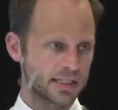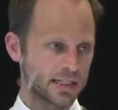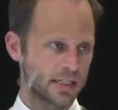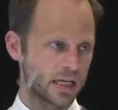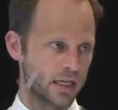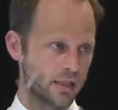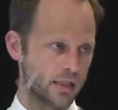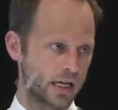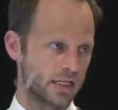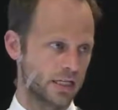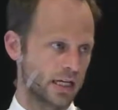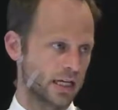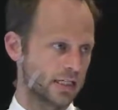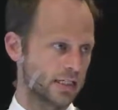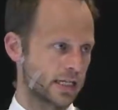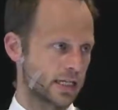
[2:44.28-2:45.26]
then, that
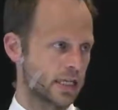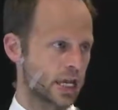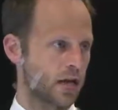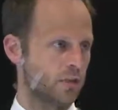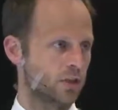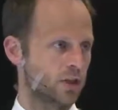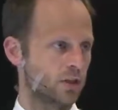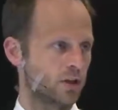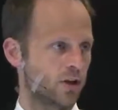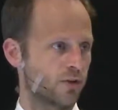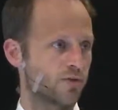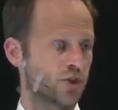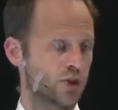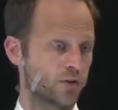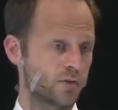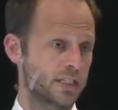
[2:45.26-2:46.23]
has enabled a lot of
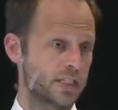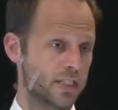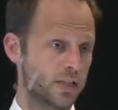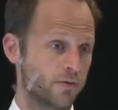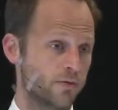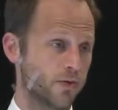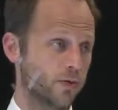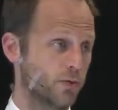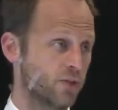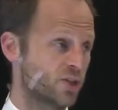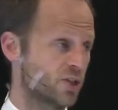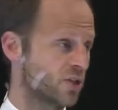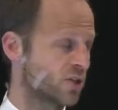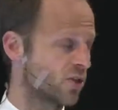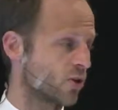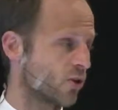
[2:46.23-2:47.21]
service delivery, which
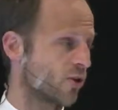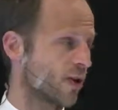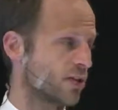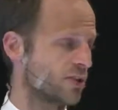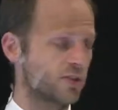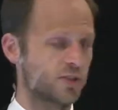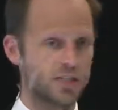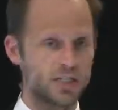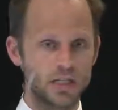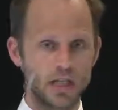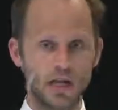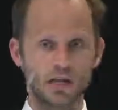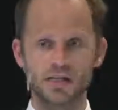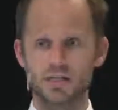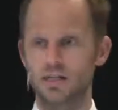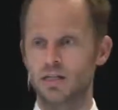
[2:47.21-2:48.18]
is so great to see
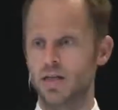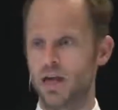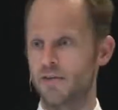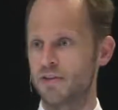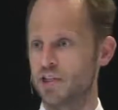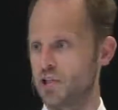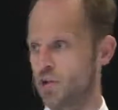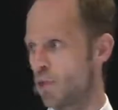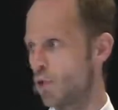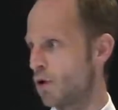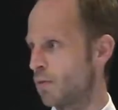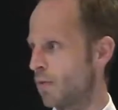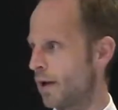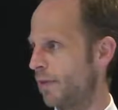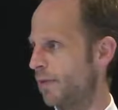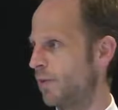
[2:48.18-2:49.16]
Nelson and others talk
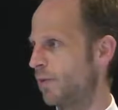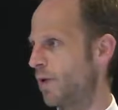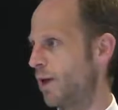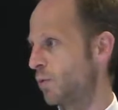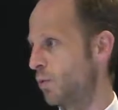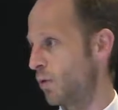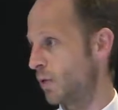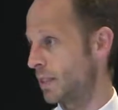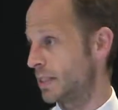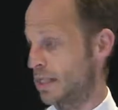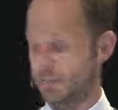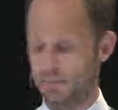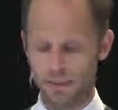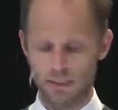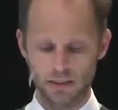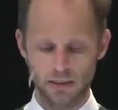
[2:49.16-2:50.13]
about the great work that's
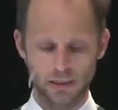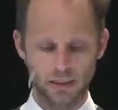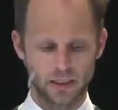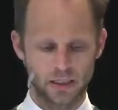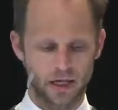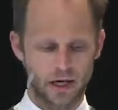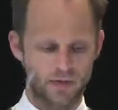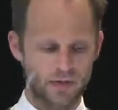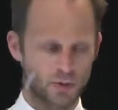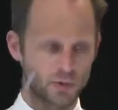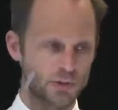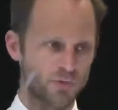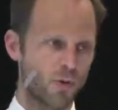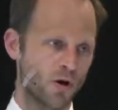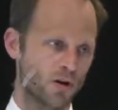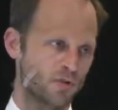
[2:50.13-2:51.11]
happening, and that was
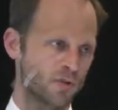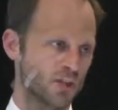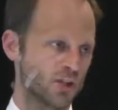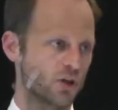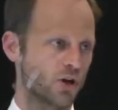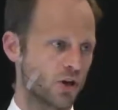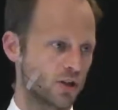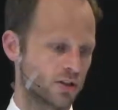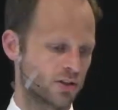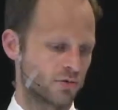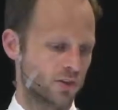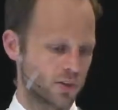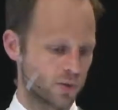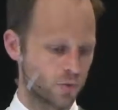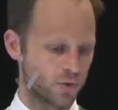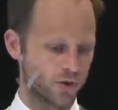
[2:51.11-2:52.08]
part of the start of
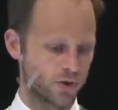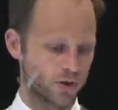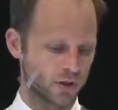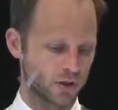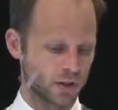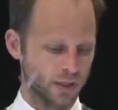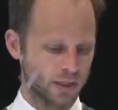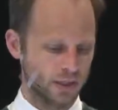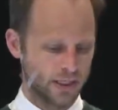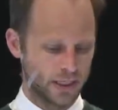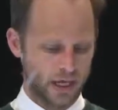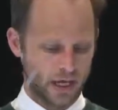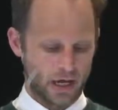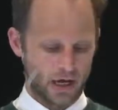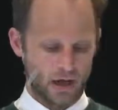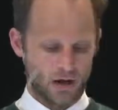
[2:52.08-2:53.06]
this work.
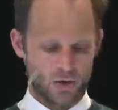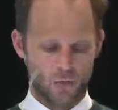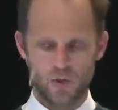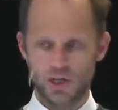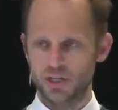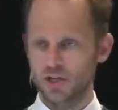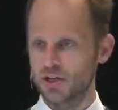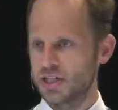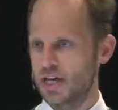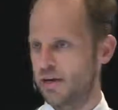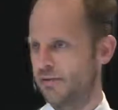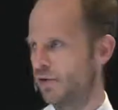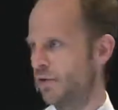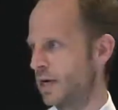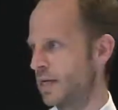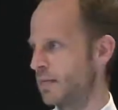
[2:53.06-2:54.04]
We don't
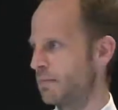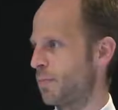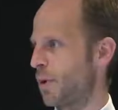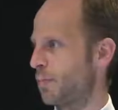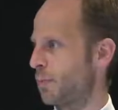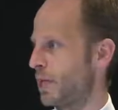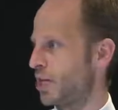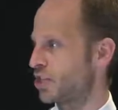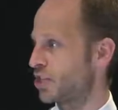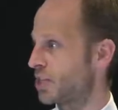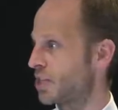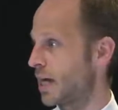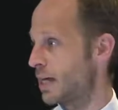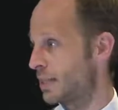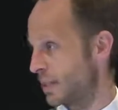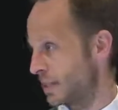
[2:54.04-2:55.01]
have great population
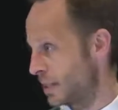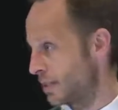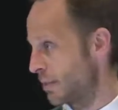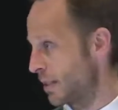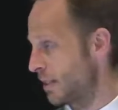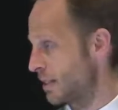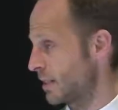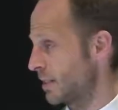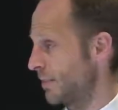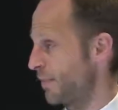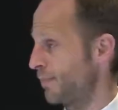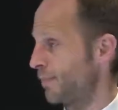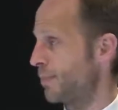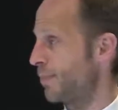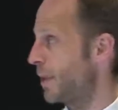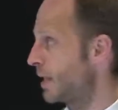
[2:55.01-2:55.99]
size estimates,
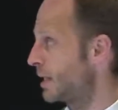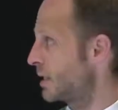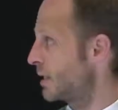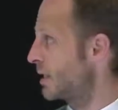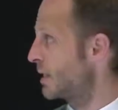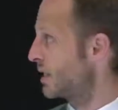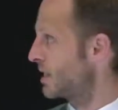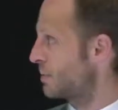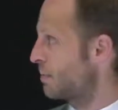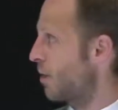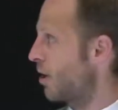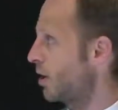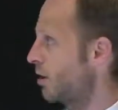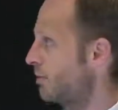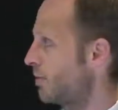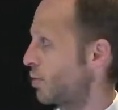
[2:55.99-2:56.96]
but this is
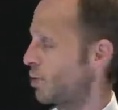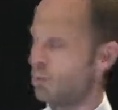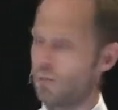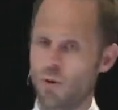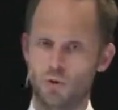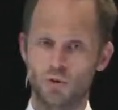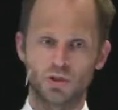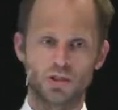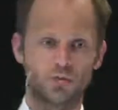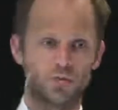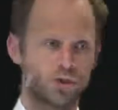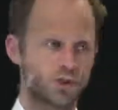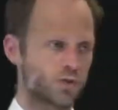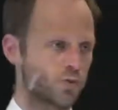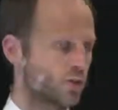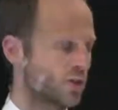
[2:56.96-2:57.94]
part of a report
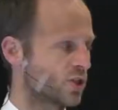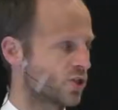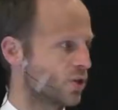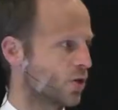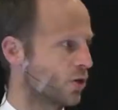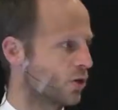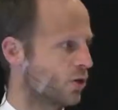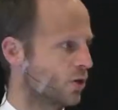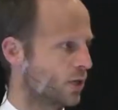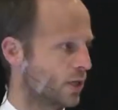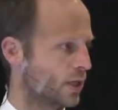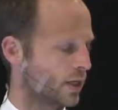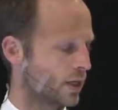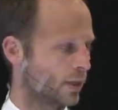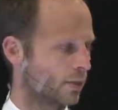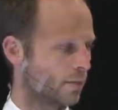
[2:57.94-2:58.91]
which was shown
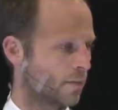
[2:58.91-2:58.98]
earlier,